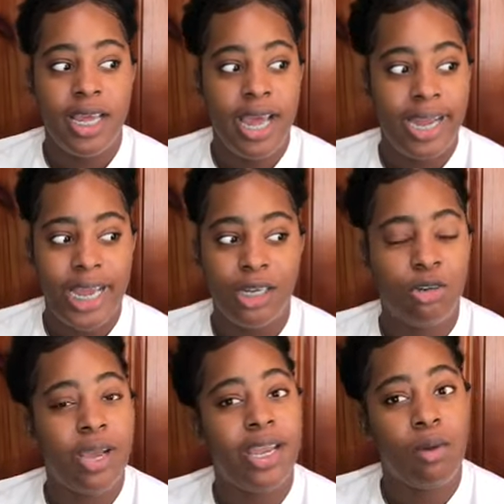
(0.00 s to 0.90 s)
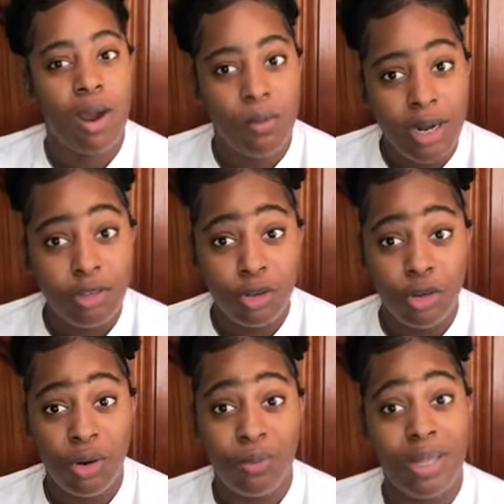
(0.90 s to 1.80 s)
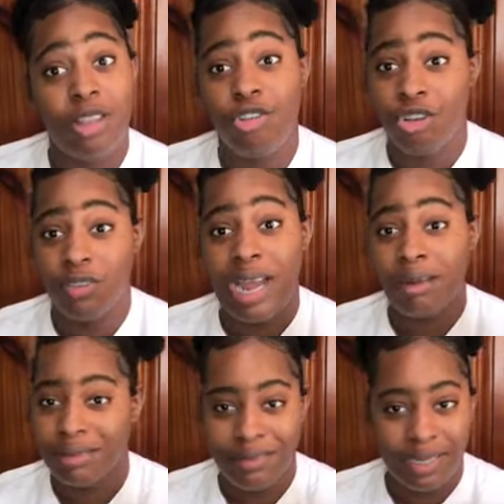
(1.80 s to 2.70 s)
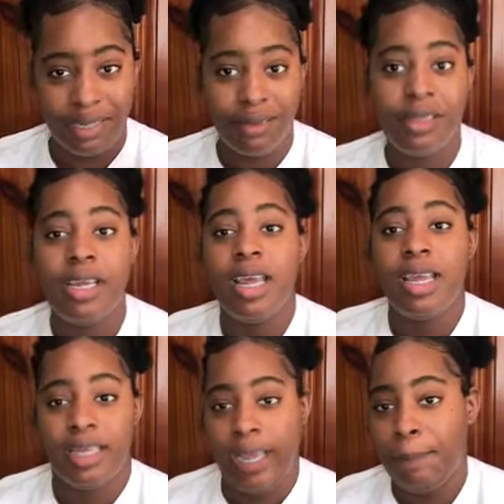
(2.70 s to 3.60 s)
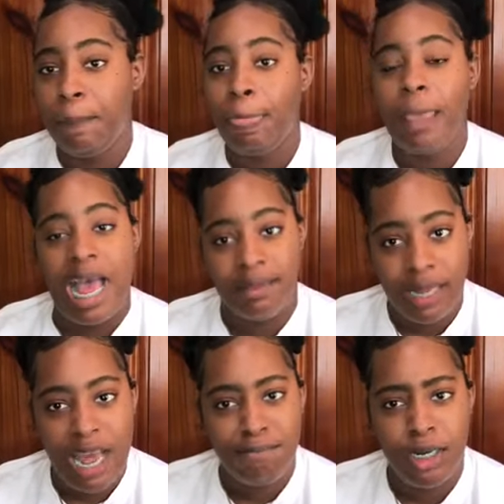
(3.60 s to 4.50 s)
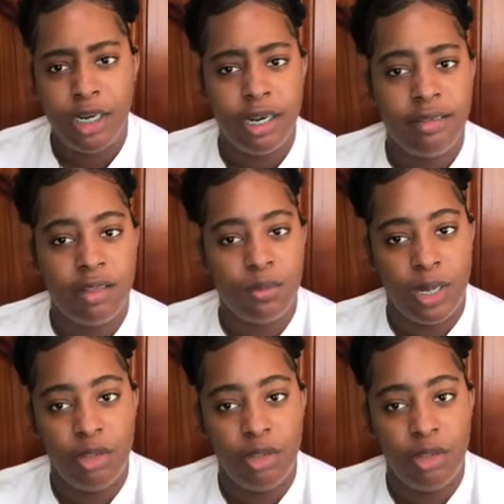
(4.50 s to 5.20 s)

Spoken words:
I can go anywhere I want to go with just that receipt. Yeah, I still have my learners as well.